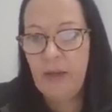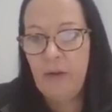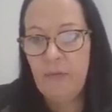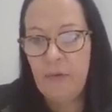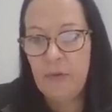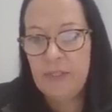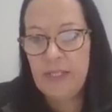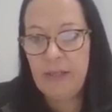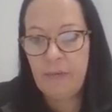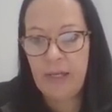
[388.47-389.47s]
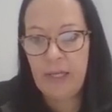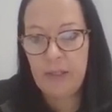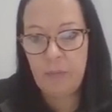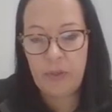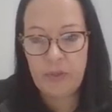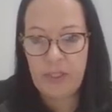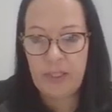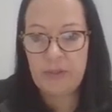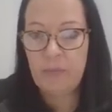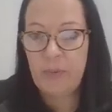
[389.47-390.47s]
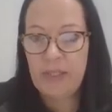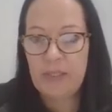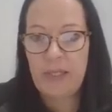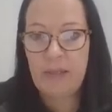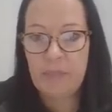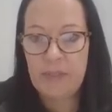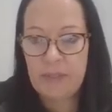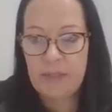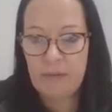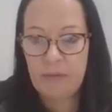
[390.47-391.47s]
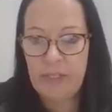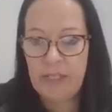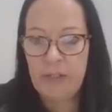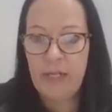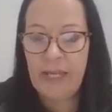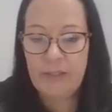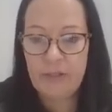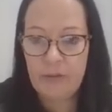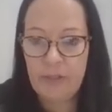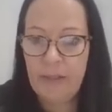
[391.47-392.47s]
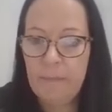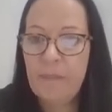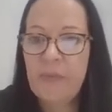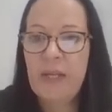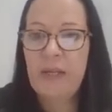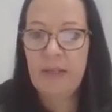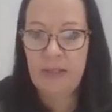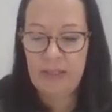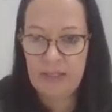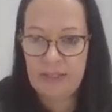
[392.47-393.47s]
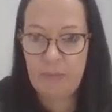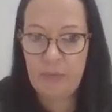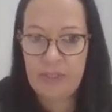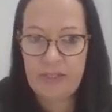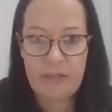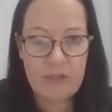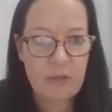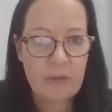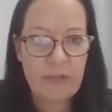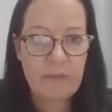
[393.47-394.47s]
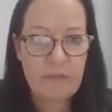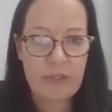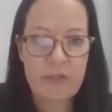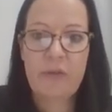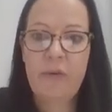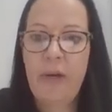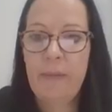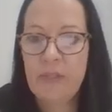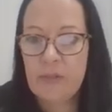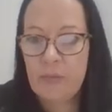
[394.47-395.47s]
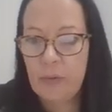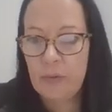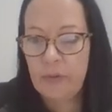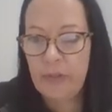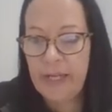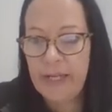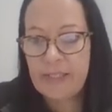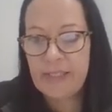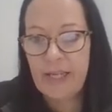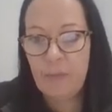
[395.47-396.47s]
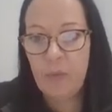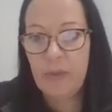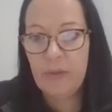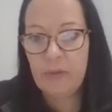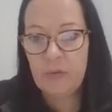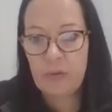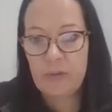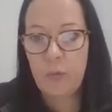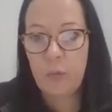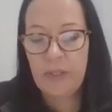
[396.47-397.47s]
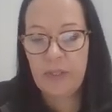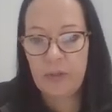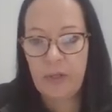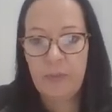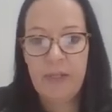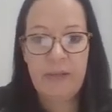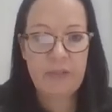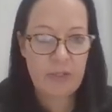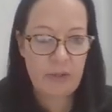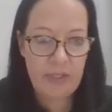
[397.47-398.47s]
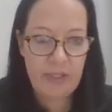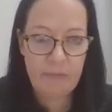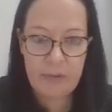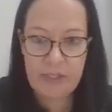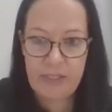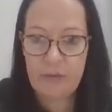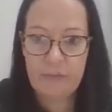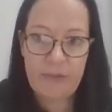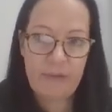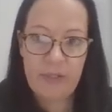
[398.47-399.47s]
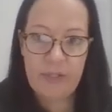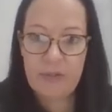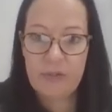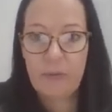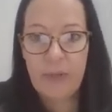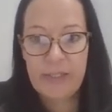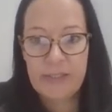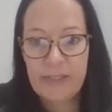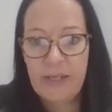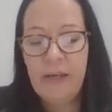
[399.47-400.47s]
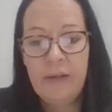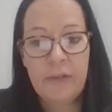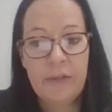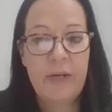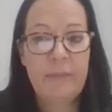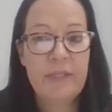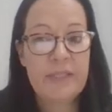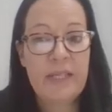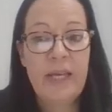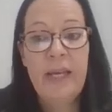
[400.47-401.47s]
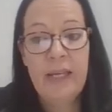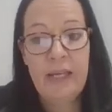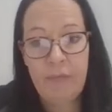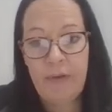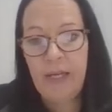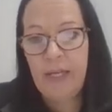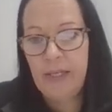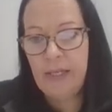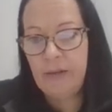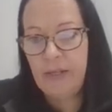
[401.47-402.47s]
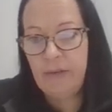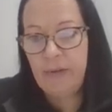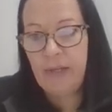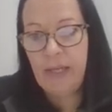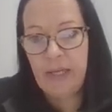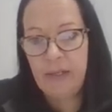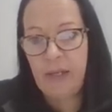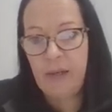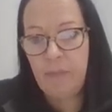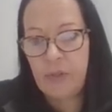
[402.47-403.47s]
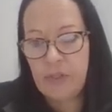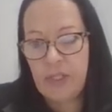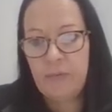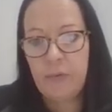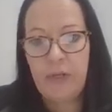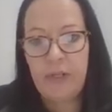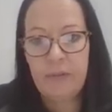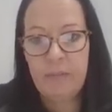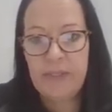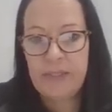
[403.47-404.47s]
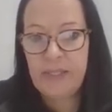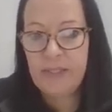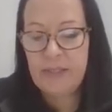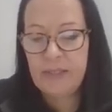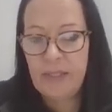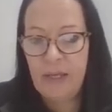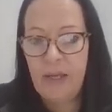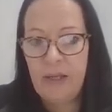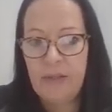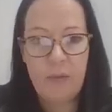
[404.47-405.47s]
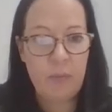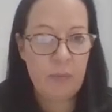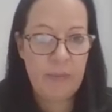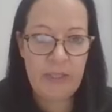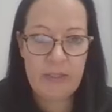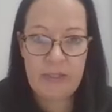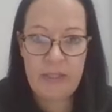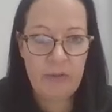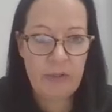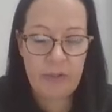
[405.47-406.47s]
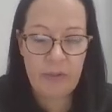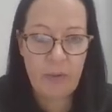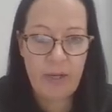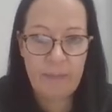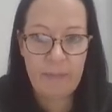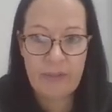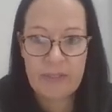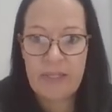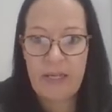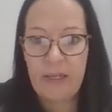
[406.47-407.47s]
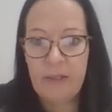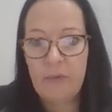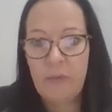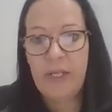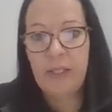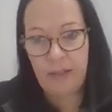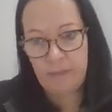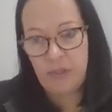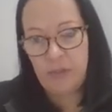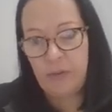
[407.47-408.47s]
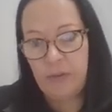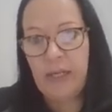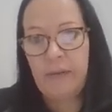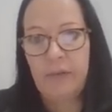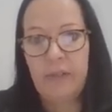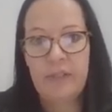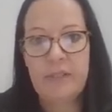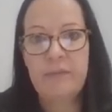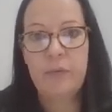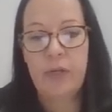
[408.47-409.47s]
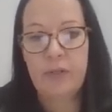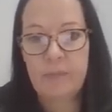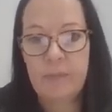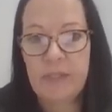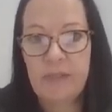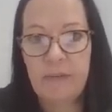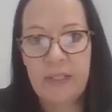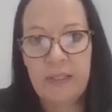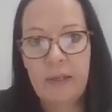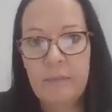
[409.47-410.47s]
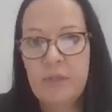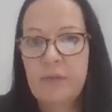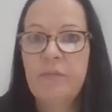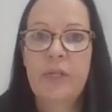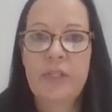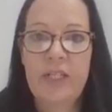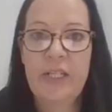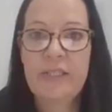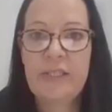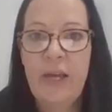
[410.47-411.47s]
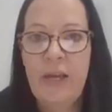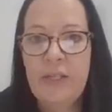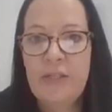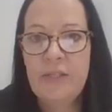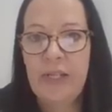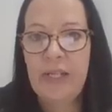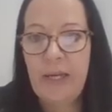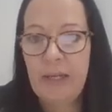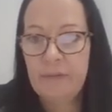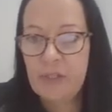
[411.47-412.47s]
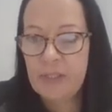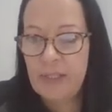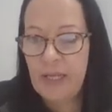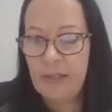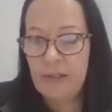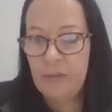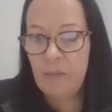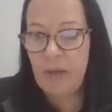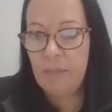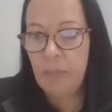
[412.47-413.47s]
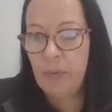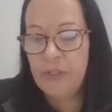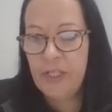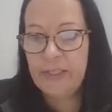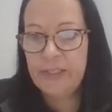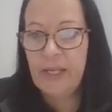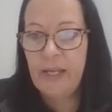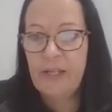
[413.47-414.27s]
Firstly, if I add a project where the type is regulatory, a separate set of governance requirements will create. Same with transform and grow will have its own default set of governance requirements. If I, however, add a project for run the business, there will be 0 requirements added when it comes to governance for those specific types of projects. So here I've just added my project.